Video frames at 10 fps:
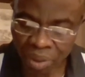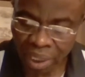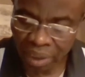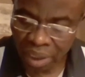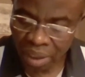
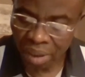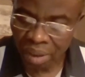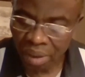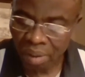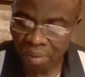
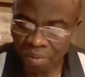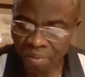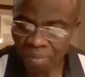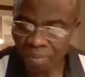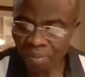thirteen,
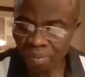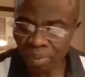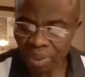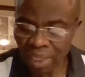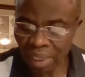
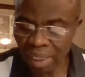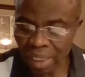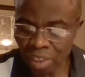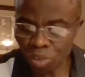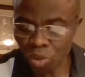
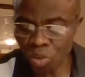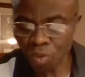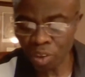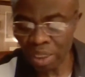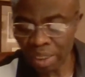thirty-eight through
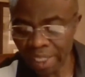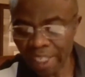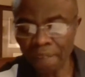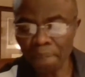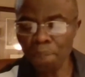
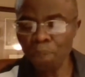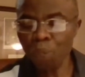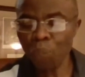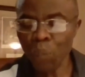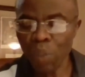forty-three,
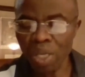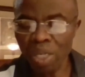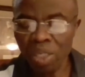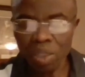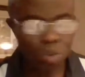
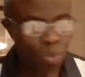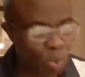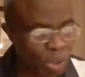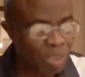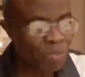
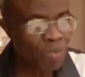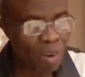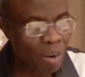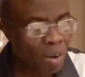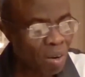
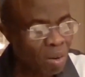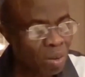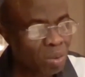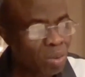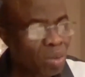twenty-four,
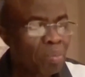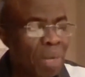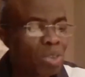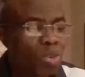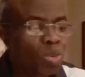
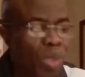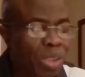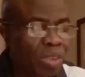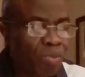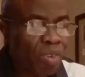Matthew
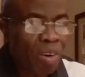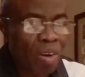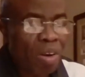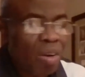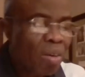
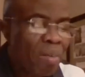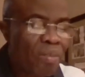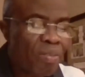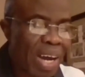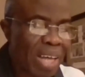twenty-four,
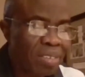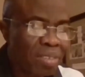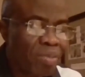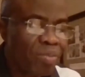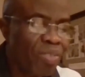
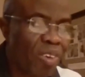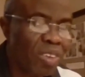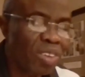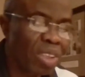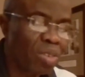verse
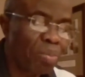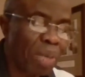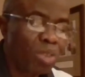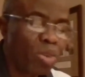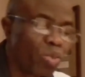forty.
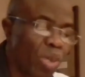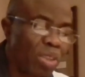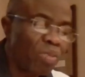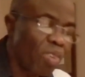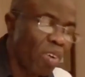Matthew
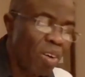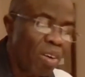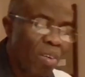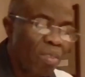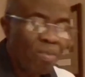twenty-four,
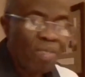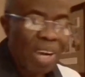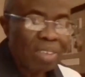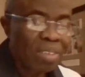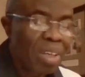
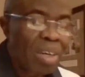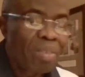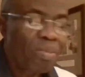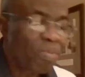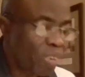verse
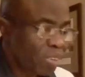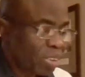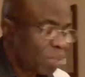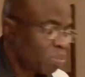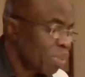
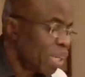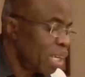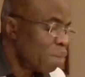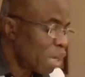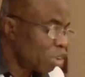forty.
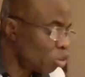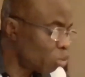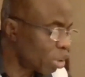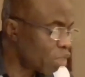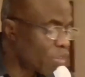In Matthew
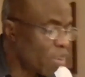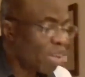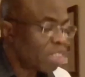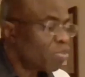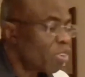
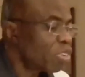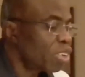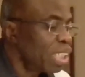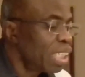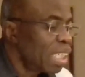twenty-four, verse
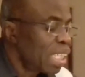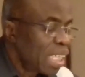forty,